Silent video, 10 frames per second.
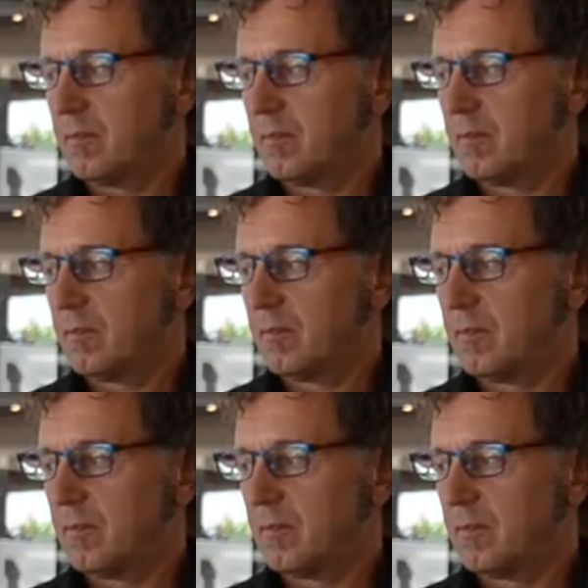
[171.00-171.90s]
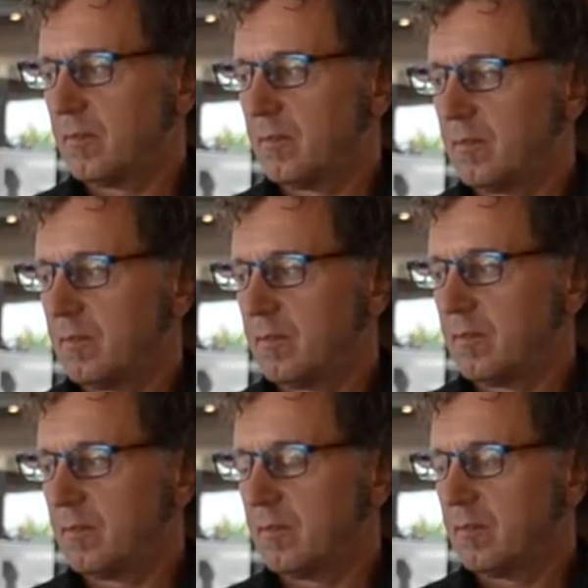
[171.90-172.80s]

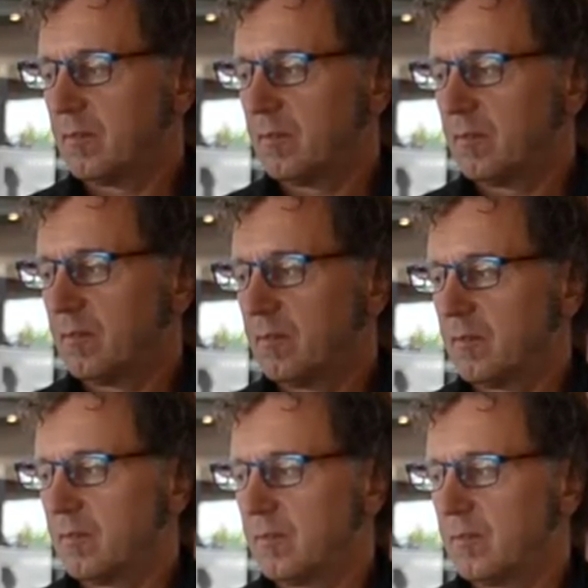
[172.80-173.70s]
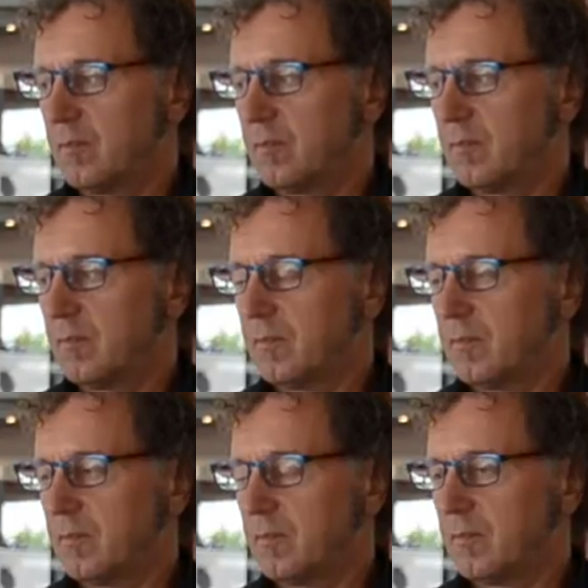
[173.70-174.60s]

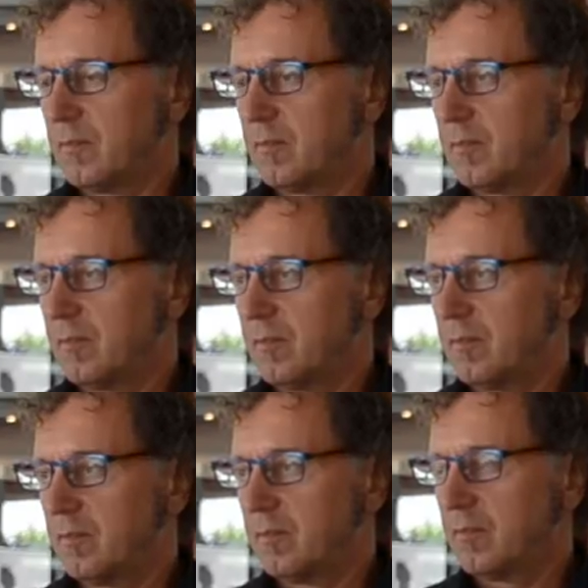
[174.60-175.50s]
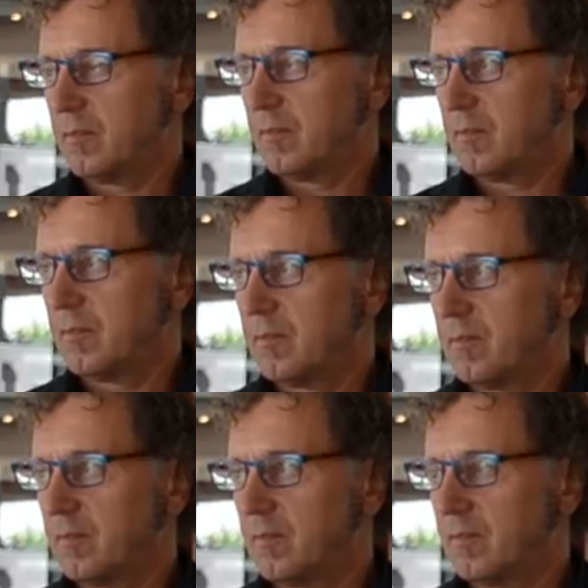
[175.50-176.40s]

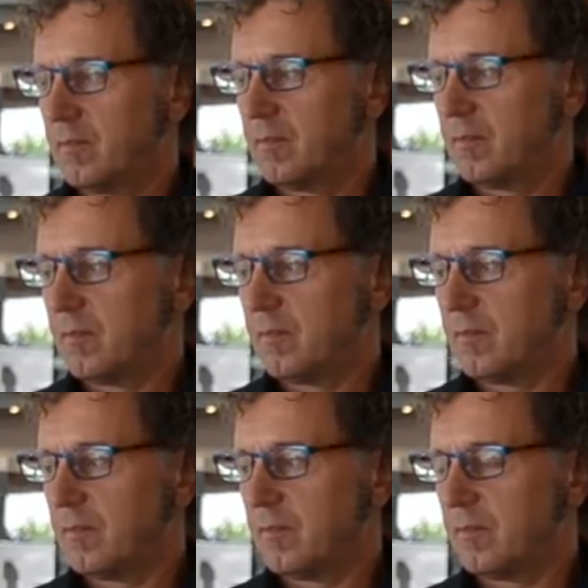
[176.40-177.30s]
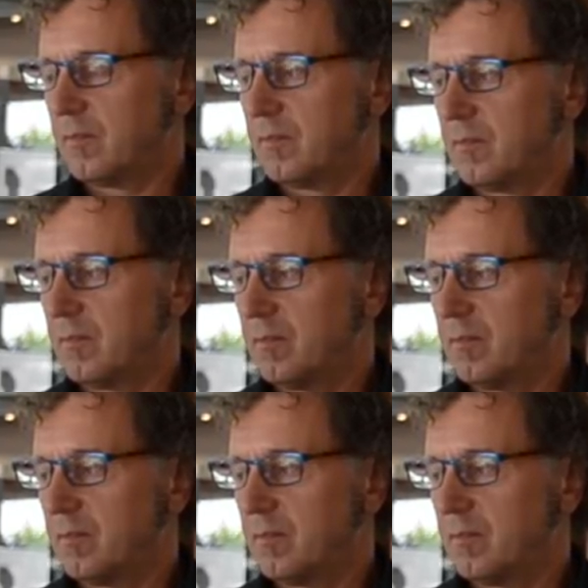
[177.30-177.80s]
This person isn't speaking.